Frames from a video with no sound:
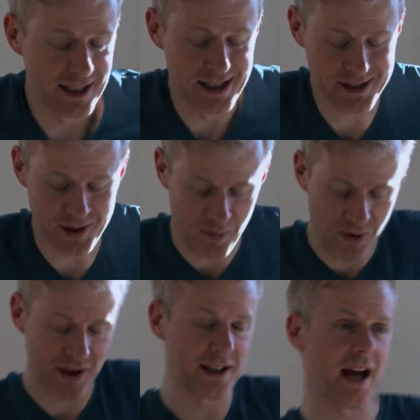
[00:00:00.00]
It is
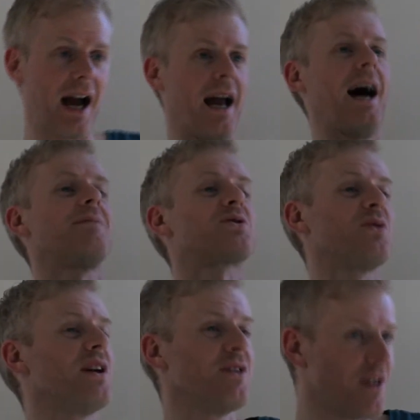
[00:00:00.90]
something that I
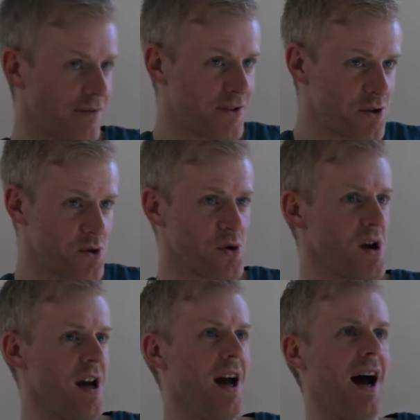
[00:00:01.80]
absolutely love to do.
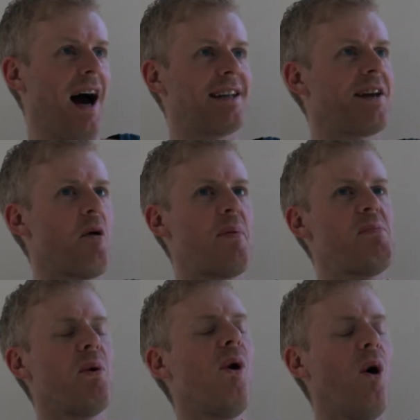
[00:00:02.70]
I tell
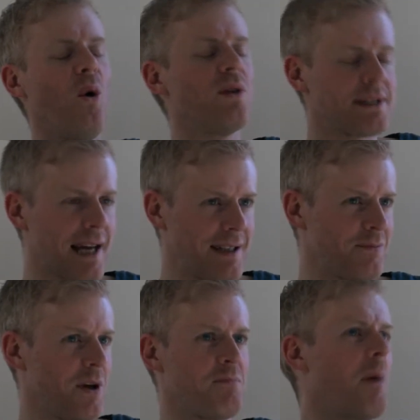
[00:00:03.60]
people all the time
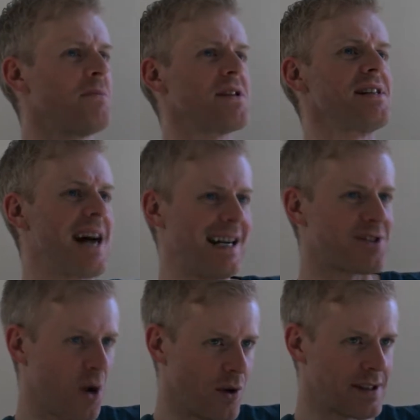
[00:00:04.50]
when mums and dads
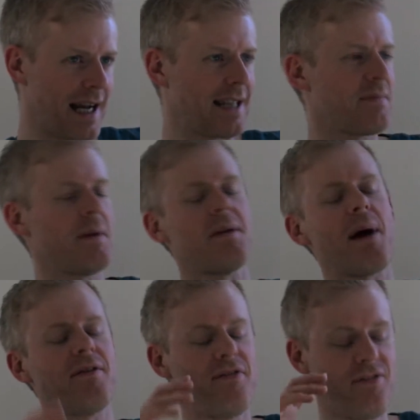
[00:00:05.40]
contact me that
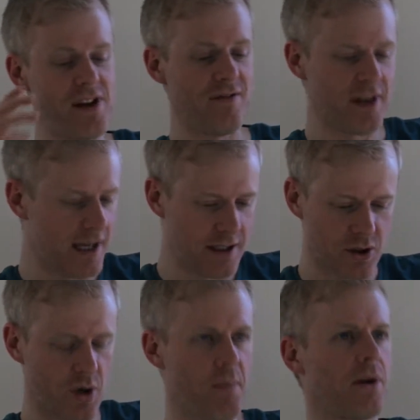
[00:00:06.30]
my favourite age
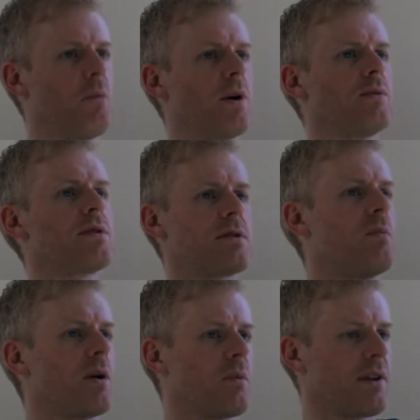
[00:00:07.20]
group in the world to
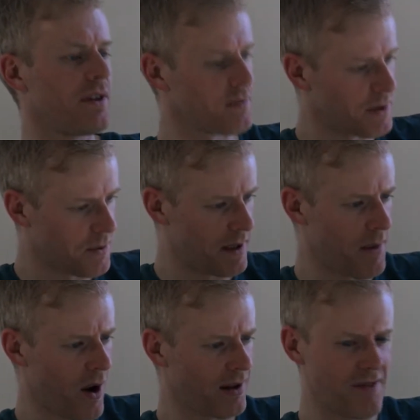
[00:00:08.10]
work with is between
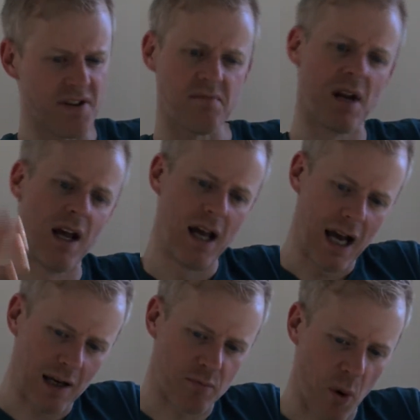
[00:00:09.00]
about 11
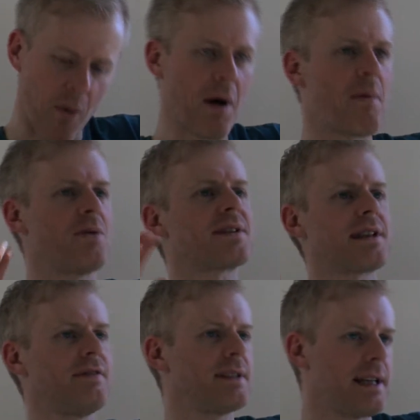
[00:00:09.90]
and probably about
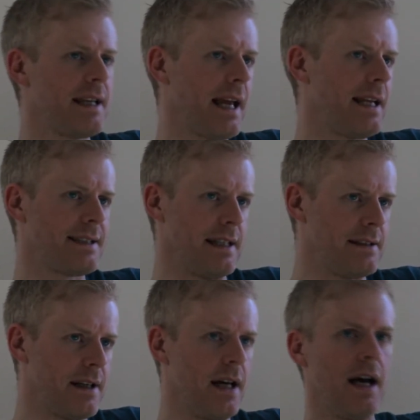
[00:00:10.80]
17, 18.
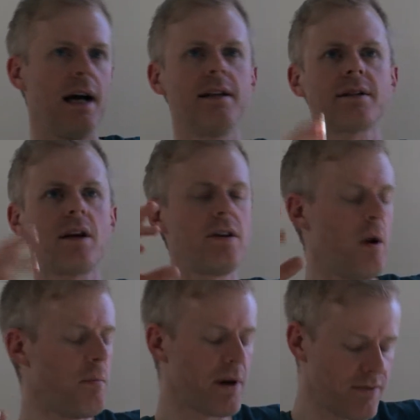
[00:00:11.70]
And there's a
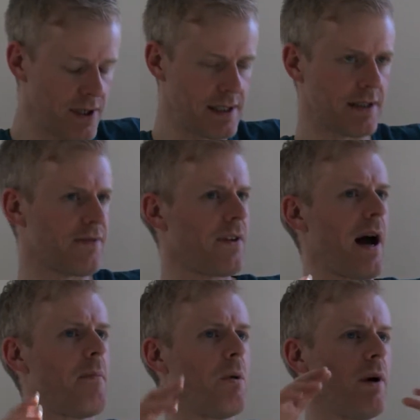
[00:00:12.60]
number of reasons for
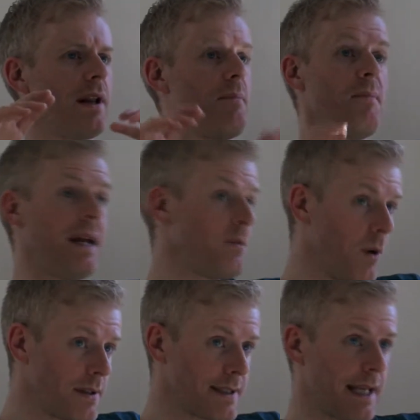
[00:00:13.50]
that, but one of the main
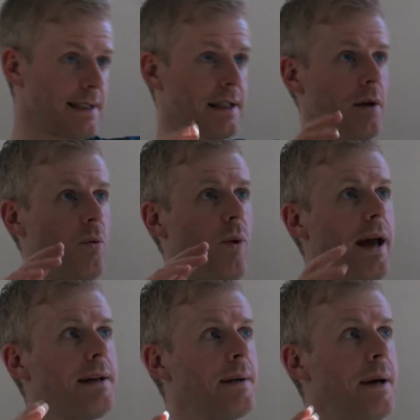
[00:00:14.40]
ones is that
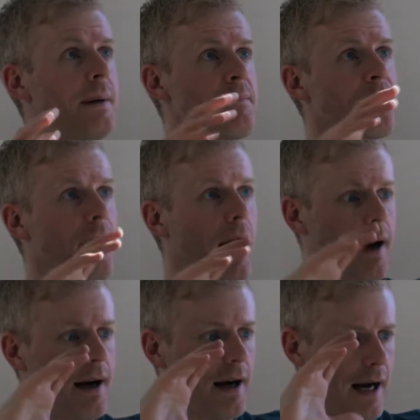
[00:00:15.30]
when
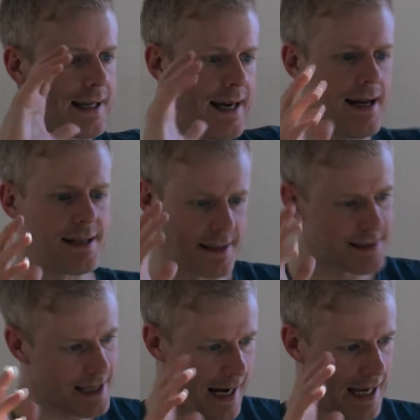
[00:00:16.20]
a kid is
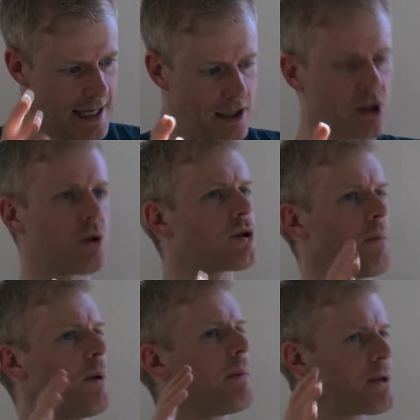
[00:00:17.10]
that age, so
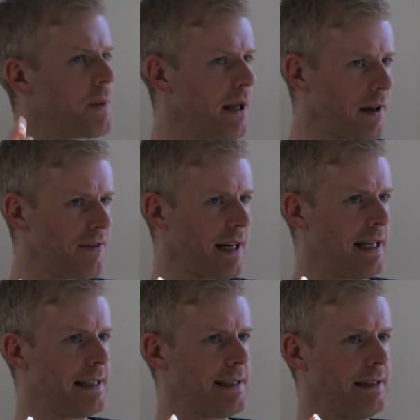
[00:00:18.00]
somewhere between 11
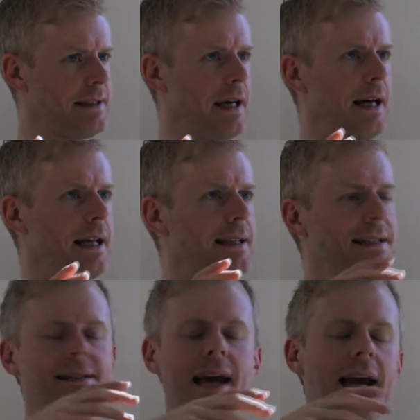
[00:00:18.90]
and 18, they
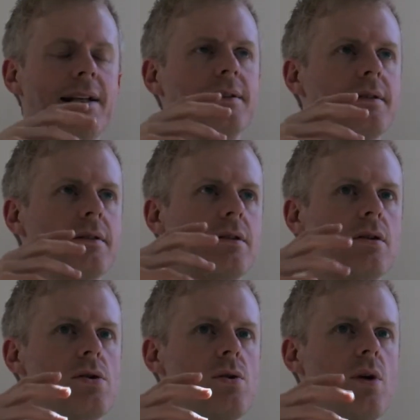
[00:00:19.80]
tend
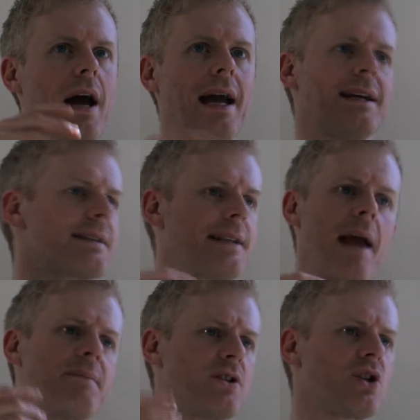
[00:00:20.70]
to
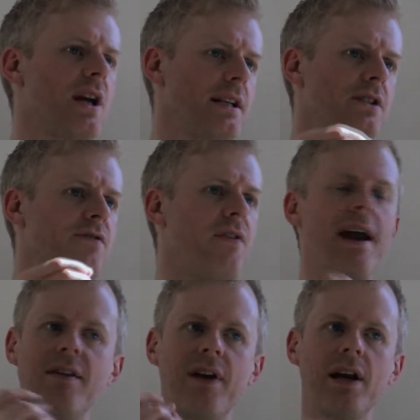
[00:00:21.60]
accept change
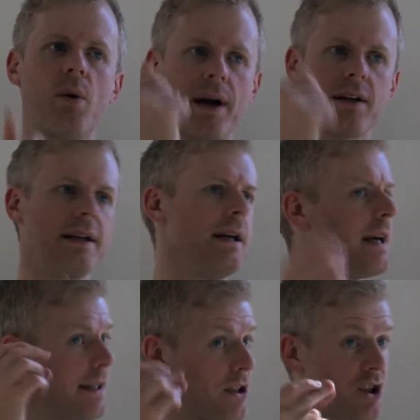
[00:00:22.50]
very, very quickly.
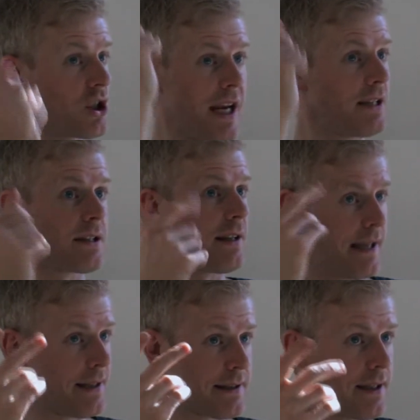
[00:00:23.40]
They just change like
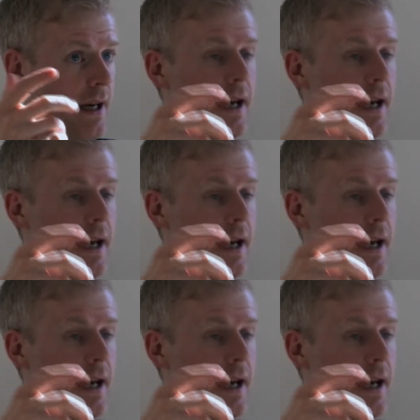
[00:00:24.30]
this.